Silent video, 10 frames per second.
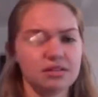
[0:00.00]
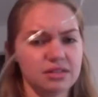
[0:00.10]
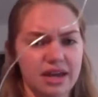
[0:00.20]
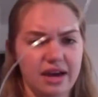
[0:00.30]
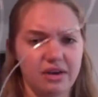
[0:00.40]

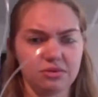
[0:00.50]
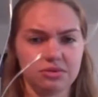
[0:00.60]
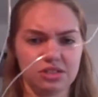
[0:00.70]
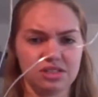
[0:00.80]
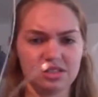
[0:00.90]
now,
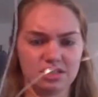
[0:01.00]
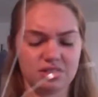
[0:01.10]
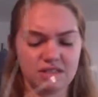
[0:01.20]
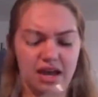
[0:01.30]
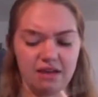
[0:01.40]
just because it's good
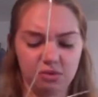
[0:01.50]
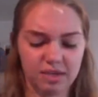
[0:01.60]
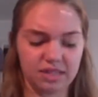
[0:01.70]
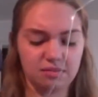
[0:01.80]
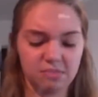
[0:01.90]
to have a
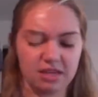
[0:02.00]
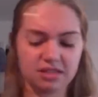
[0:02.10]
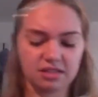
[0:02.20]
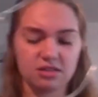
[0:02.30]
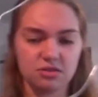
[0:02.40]
weighted base
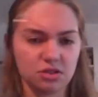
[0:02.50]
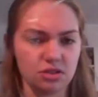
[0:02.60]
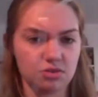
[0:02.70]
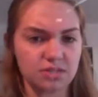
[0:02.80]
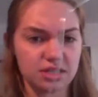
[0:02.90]
that you can
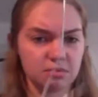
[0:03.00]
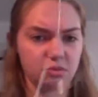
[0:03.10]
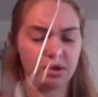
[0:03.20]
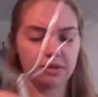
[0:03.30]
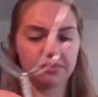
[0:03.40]
use as
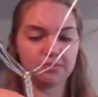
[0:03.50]
support.